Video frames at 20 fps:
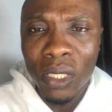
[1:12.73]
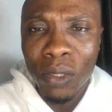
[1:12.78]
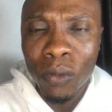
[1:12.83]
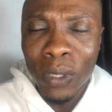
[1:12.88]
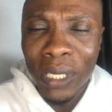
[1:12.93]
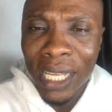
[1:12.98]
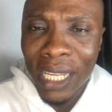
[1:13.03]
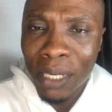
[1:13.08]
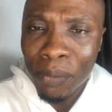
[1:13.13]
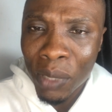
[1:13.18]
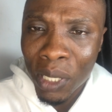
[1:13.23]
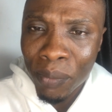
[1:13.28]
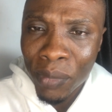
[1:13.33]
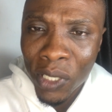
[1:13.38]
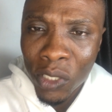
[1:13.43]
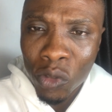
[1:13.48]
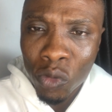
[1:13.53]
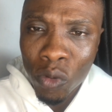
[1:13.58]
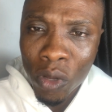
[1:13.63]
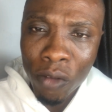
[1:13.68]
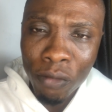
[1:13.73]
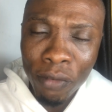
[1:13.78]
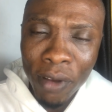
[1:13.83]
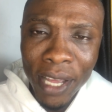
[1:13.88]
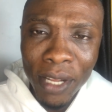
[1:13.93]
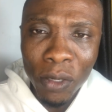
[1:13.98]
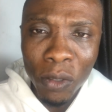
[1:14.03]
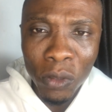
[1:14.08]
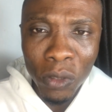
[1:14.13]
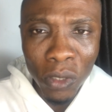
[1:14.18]
whether the baby is doing
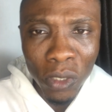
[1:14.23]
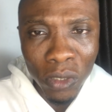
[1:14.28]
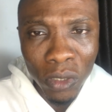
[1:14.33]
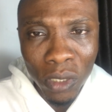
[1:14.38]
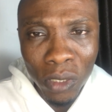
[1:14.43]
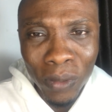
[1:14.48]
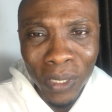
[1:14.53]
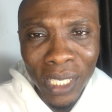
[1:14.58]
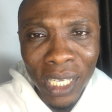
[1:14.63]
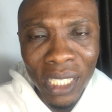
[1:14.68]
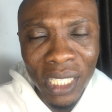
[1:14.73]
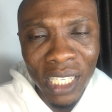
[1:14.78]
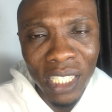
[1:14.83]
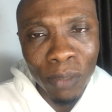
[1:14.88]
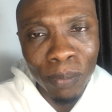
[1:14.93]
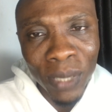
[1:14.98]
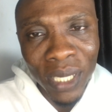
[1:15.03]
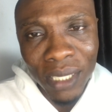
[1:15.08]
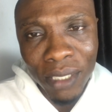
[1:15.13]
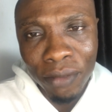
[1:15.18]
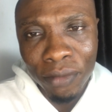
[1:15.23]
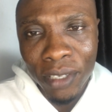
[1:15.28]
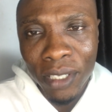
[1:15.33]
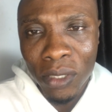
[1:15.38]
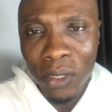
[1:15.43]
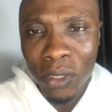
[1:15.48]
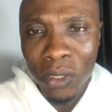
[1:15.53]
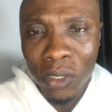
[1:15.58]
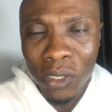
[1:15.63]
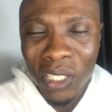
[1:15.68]
fine or not, or whether there is birth
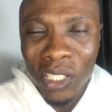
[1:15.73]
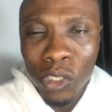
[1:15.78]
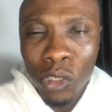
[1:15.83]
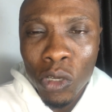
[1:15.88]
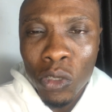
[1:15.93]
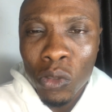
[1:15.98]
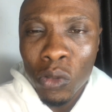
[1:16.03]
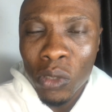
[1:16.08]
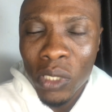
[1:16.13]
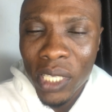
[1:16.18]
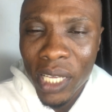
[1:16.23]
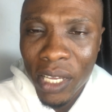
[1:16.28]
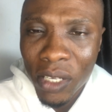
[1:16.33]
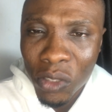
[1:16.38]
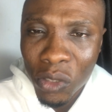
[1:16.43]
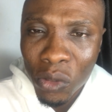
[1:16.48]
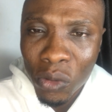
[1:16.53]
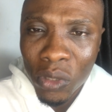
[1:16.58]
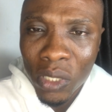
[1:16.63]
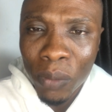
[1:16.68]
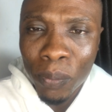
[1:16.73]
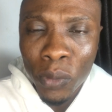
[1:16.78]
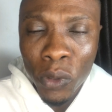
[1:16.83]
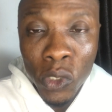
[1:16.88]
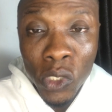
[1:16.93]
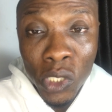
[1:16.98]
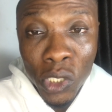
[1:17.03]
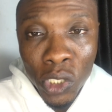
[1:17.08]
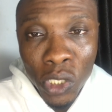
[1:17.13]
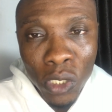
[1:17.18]
defect or not. It also tells you the
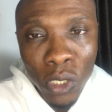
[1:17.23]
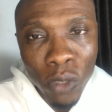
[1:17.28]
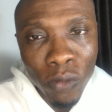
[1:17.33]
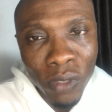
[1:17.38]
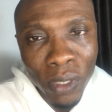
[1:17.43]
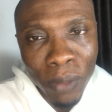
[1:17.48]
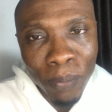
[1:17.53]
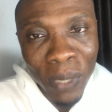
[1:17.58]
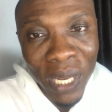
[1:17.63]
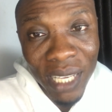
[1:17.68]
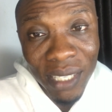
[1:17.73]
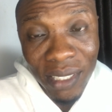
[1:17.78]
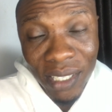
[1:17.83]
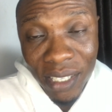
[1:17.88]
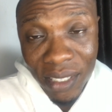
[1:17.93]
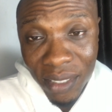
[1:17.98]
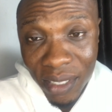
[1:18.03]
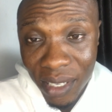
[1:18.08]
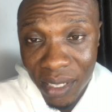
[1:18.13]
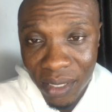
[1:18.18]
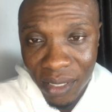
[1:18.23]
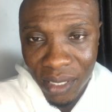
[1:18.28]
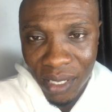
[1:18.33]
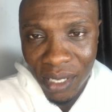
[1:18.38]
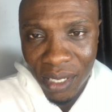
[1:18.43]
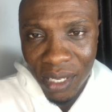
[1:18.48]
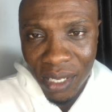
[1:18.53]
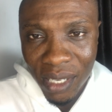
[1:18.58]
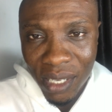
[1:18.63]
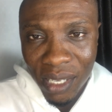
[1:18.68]
position of the placenta.
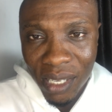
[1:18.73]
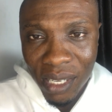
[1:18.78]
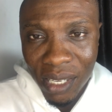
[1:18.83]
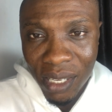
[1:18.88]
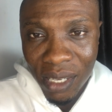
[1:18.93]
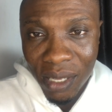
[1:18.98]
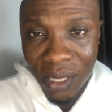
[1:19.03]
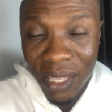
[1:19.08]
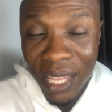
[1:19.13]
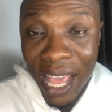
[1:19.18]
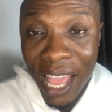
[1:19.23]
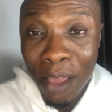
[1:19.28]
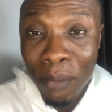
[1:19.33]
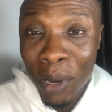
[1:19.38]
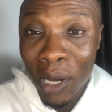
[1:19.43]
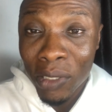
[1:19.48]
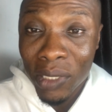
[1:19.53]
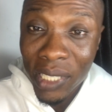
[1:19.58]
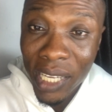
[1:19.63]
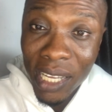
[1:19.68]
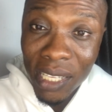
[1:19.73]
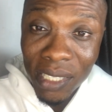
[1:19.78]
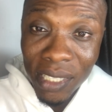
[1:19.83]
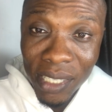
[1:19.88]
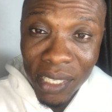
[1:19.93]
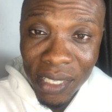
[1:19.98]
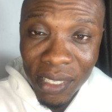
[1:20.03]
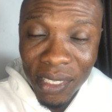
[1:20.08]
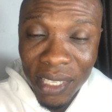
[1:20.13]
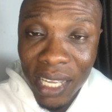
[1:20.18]
There are about 10
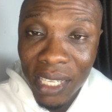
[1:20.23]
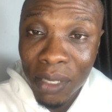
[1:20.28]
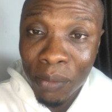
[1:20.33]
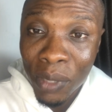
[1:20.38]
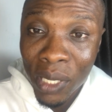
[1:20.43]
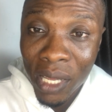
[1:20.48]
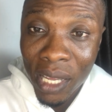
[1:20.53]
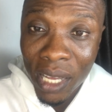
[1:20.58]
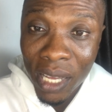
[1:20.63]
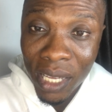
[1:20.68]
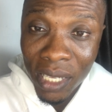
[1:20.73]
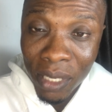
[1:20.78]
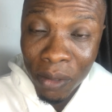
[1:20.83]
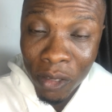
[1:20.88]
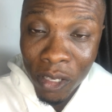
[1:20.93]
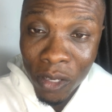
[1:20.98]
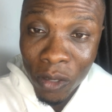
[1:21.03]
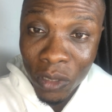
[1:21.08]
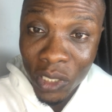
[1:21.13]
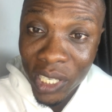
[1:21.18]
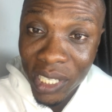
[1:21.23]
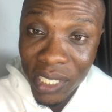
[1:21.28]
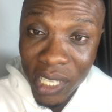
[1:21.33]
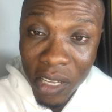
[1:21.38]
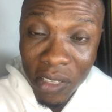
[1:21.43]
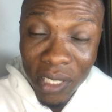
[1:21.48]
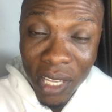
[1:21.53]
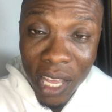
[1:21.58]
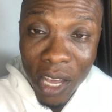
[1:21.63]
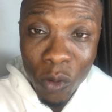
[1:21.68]
things that the
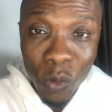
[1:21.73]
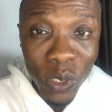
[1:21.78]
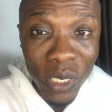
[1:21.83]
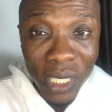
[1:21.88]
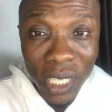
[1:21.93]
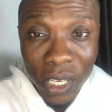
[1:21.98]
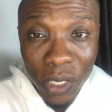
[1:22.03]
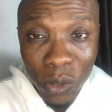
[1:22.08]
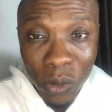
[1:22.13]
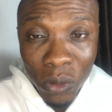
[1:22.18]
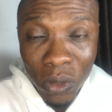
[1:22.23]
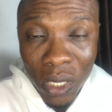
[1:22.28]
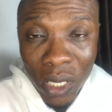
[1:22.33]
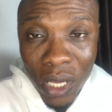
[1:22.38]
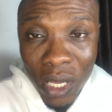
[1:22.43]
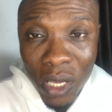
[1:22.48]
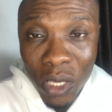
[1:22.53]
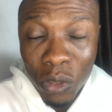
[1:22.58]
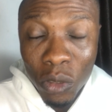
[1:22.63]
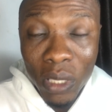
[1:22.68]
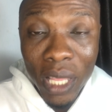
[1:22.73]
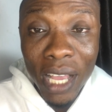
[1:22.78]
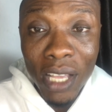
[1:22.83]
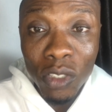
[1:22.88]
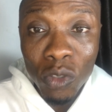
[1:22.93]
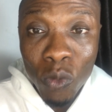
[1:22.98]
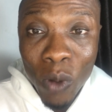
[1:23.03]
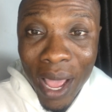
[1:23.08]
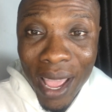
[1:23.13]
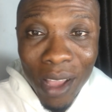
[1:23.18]
ultrasound scan will tell you. So
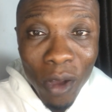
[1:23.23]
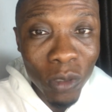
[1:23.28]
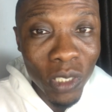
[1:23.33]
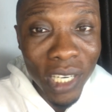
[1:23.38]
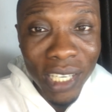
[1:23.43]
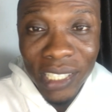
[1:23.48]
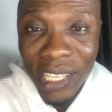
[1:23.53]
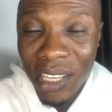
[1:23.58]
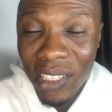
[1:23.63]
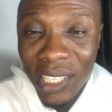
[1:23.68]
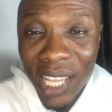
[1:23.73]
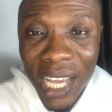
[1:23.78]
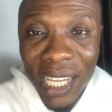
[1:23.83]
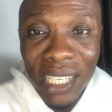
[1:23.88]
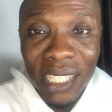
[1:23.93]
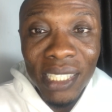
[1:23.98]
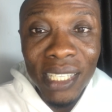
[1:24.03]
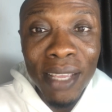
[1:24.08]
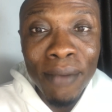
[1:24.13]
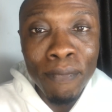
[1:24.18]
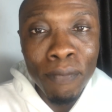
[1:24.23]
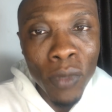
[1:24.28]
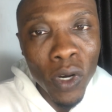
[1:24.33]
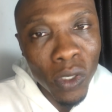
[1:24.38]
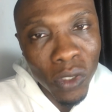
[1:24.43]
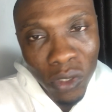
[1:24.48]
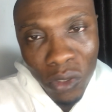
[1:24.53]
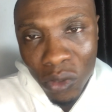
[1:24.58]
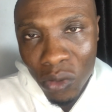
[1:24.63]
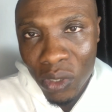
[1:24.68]
that's why ultrasound scan is a
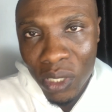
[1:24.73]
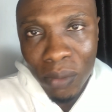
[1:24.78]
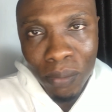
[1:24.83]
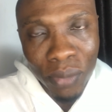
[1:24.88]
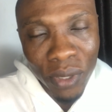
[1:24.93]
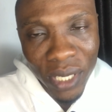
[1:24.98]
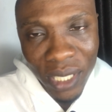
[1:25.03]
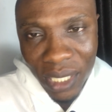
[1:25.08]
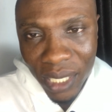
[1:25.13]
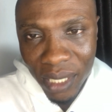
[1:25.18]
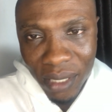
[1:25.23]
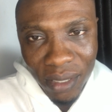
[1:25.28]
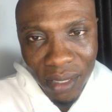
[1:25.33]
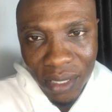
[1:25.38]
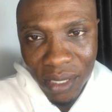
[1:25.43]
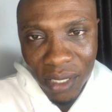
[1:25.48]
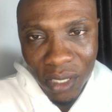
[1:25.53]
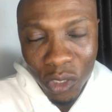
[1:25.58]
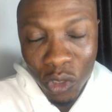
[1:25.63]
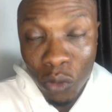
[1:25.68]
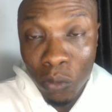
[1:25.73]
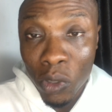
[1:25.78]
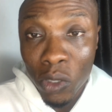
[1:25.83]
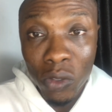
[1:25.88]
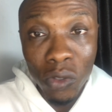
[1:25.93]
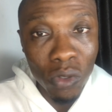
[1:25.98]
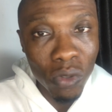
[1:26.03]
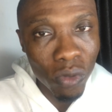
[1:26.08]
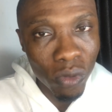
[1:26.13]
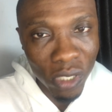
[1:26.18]
must during pregnancy. You
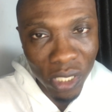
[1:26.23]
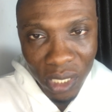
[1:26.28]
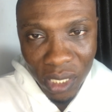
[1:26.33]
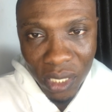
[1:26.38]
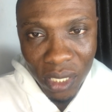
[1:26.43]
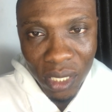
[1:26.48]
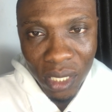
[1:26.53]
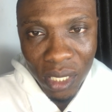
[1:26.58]
must do it